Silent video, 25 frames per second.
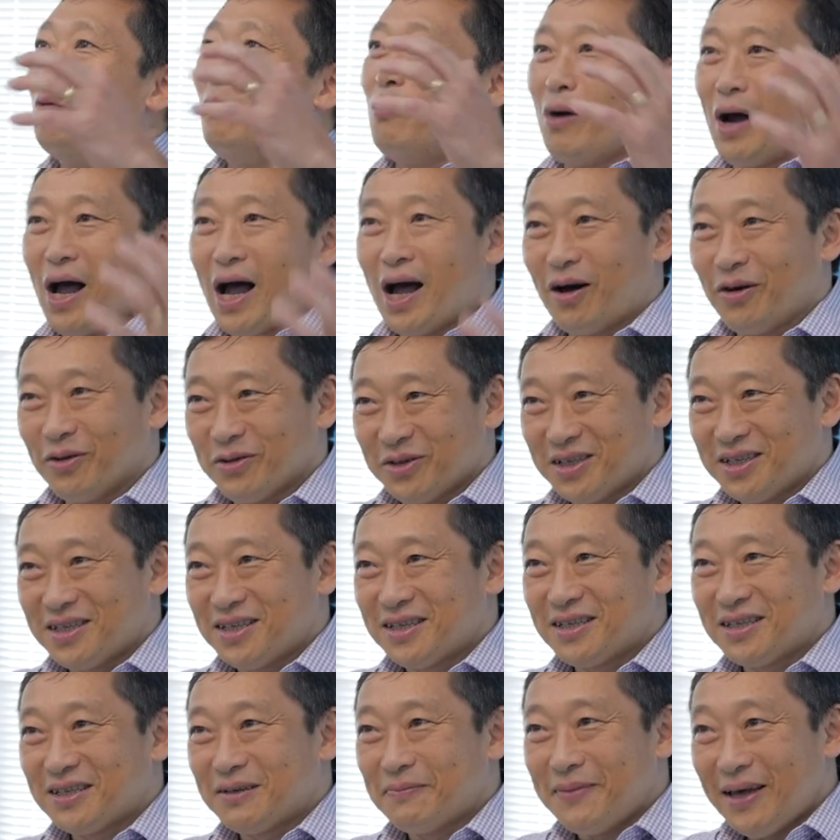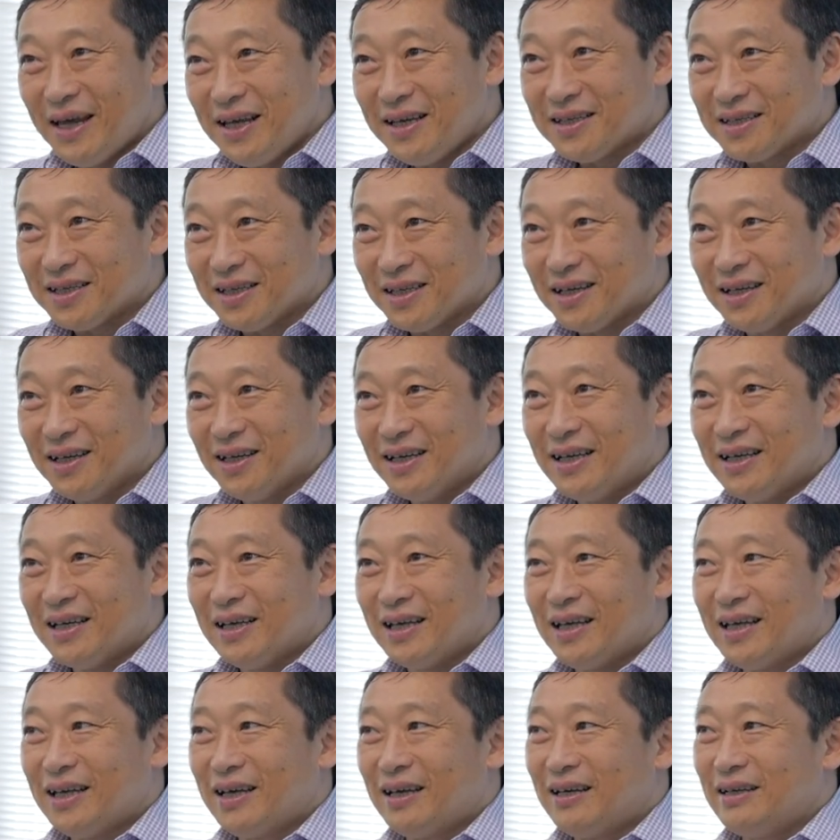wow this is amazing
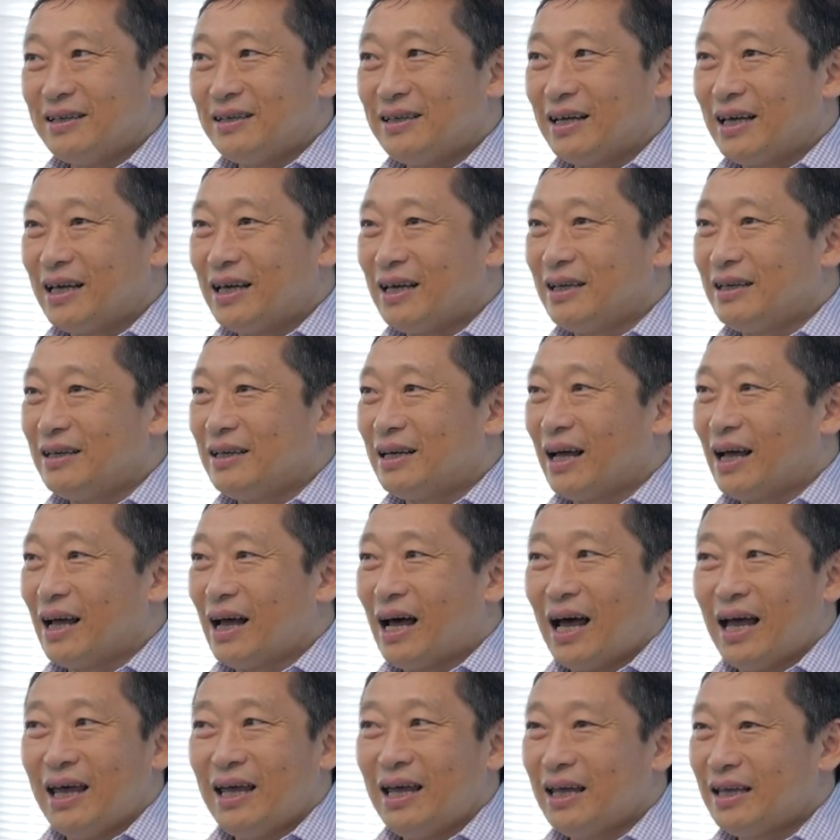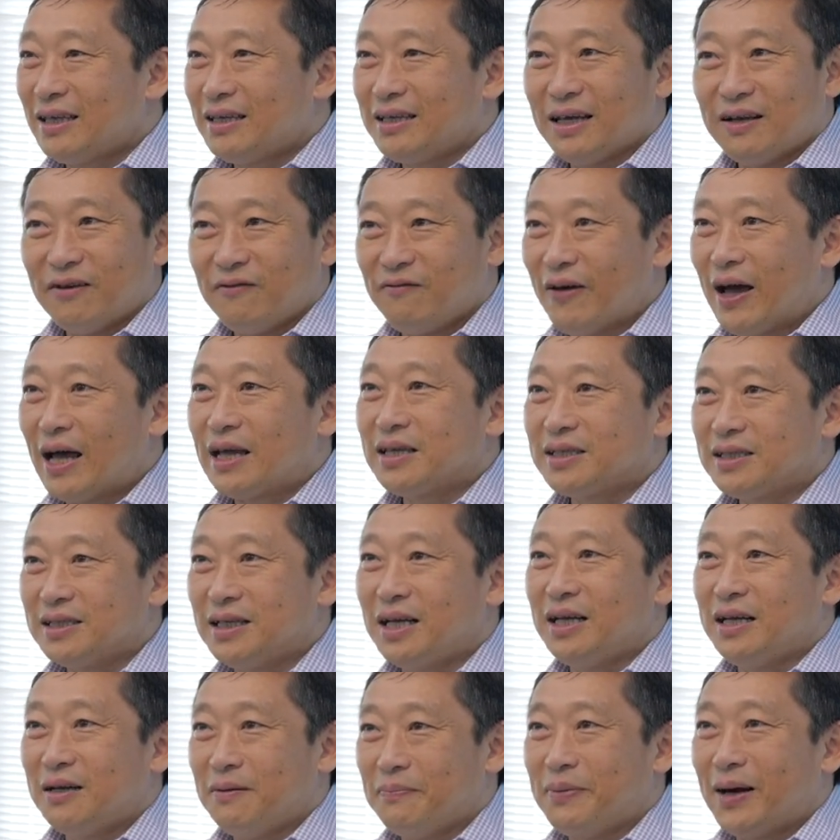and, and I get
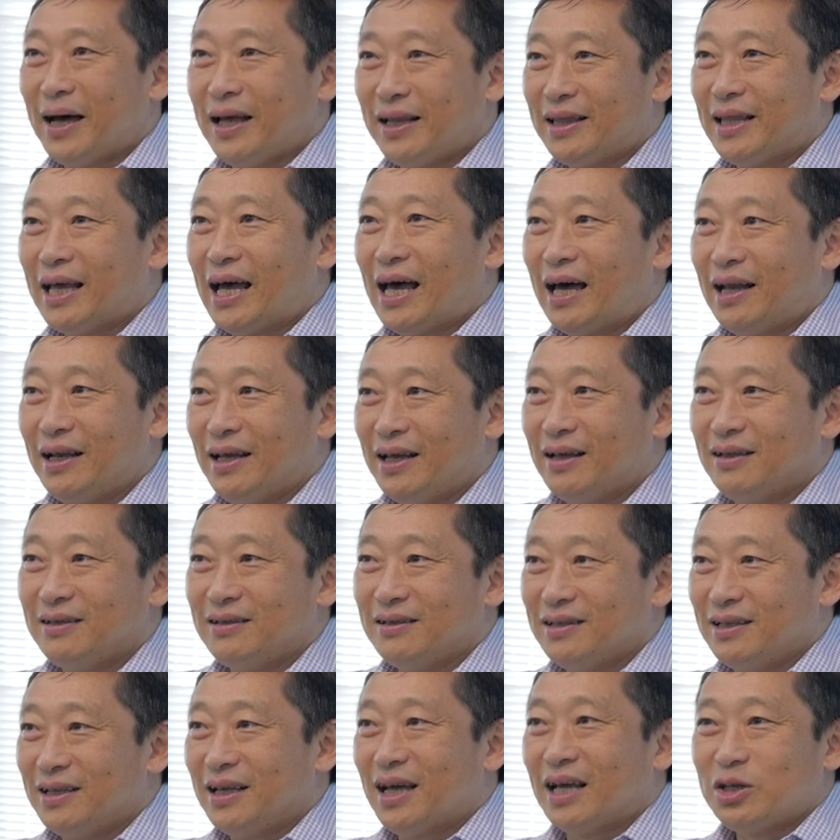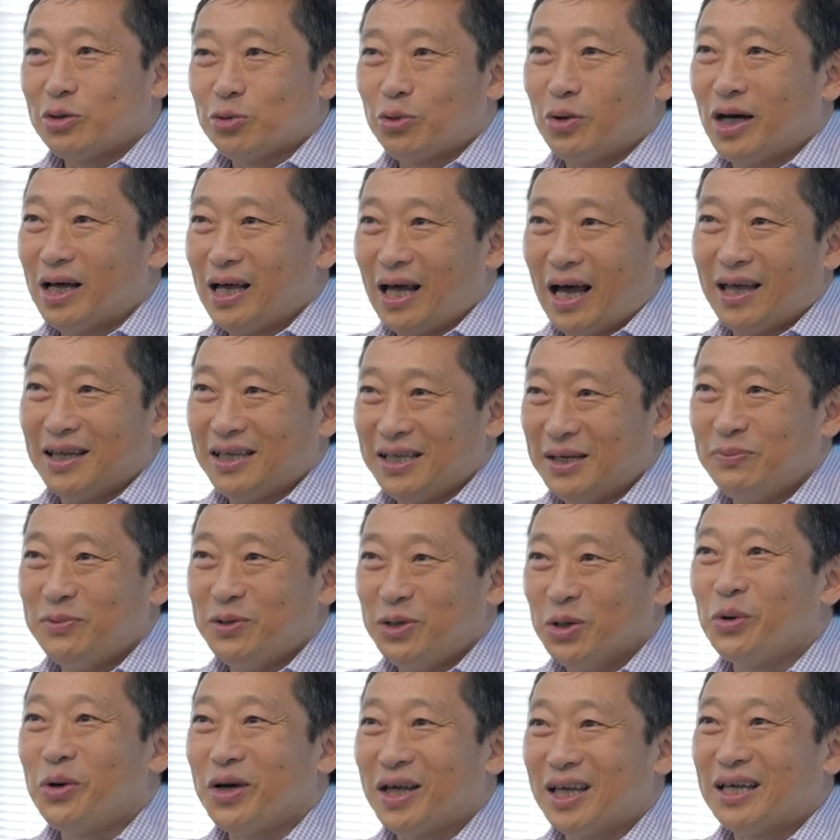fascinated by that. And that's why I
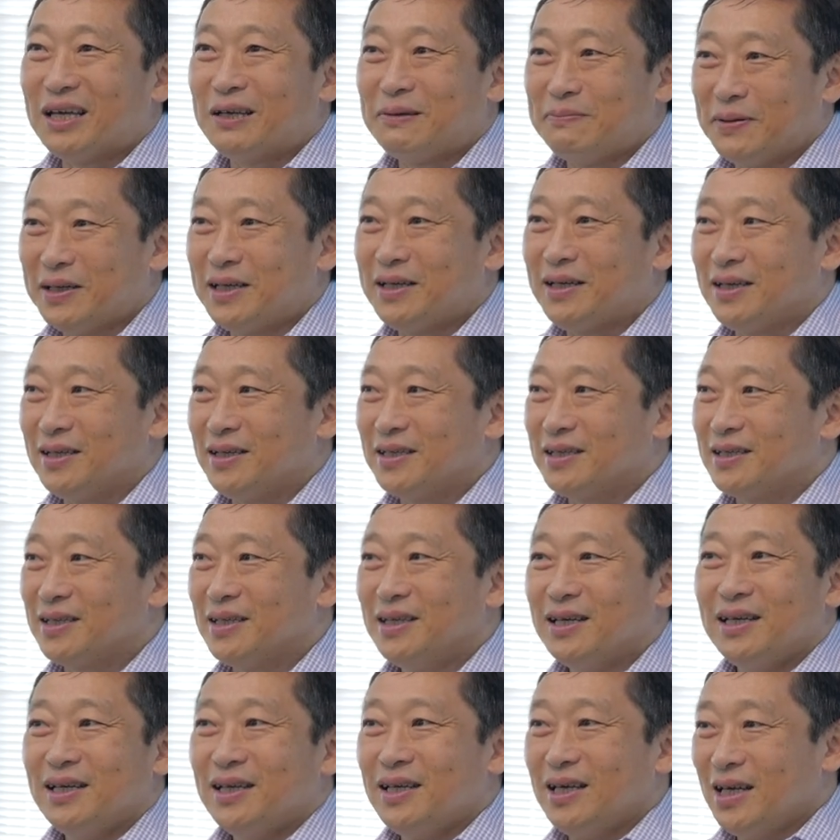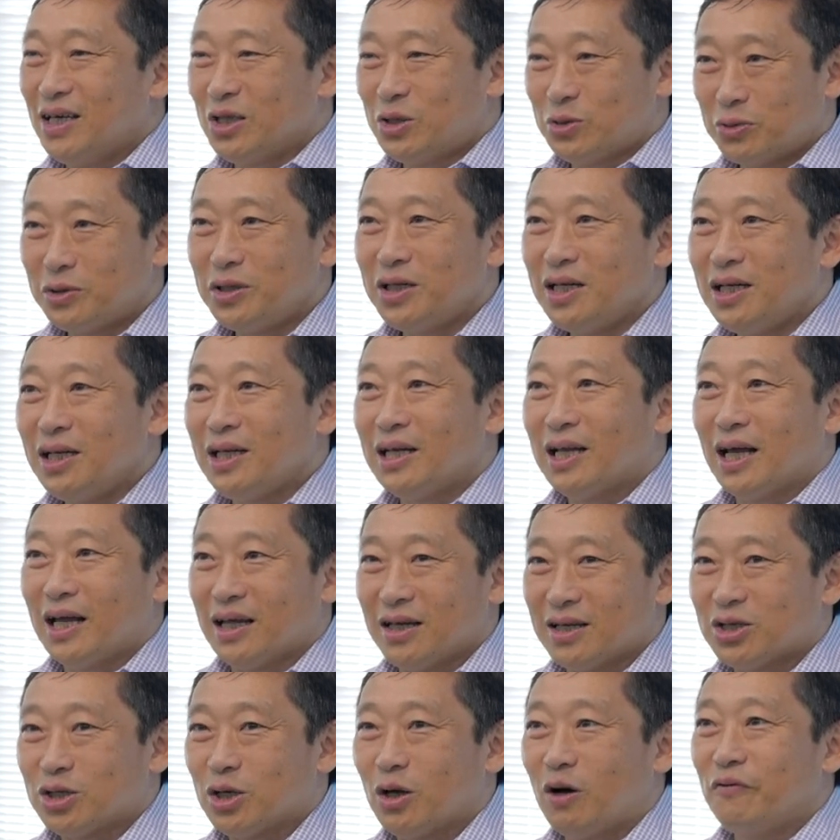keep doing it because it's really
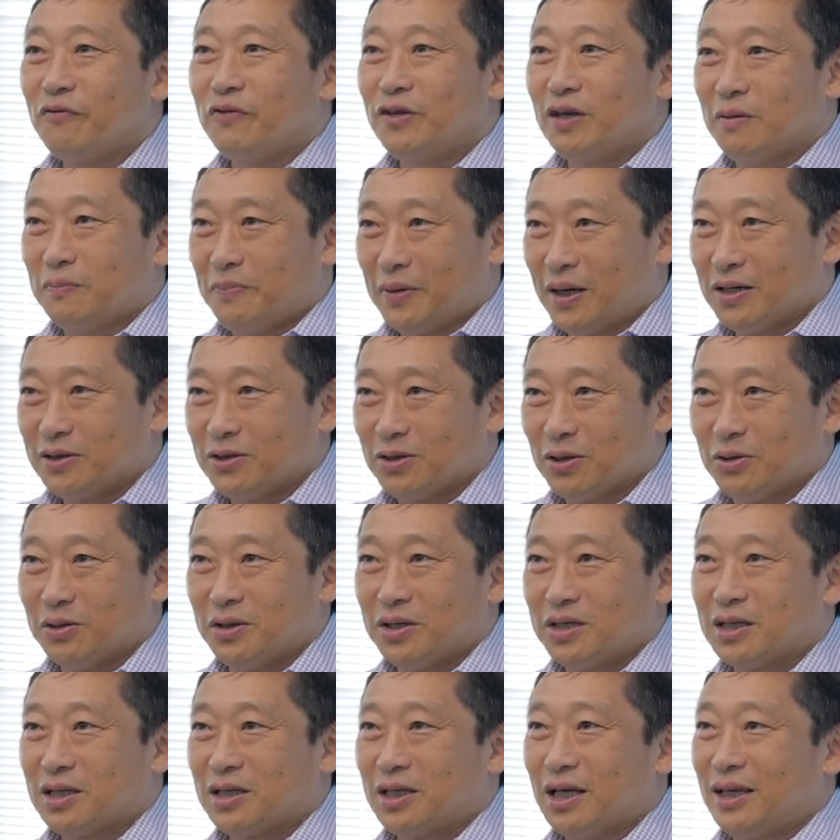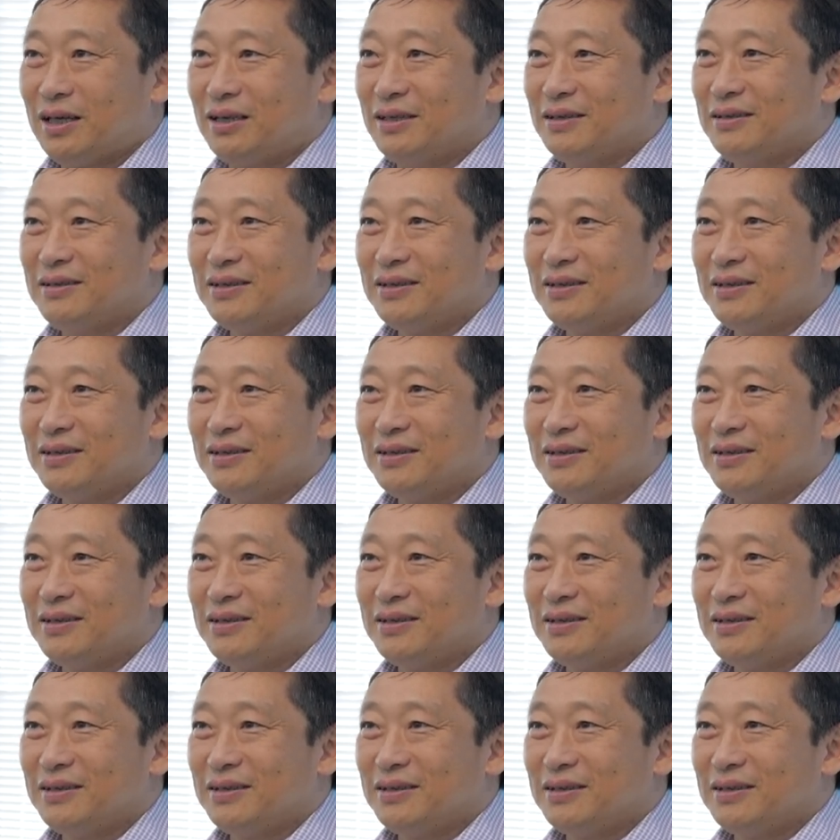like solving a puzzle. It's like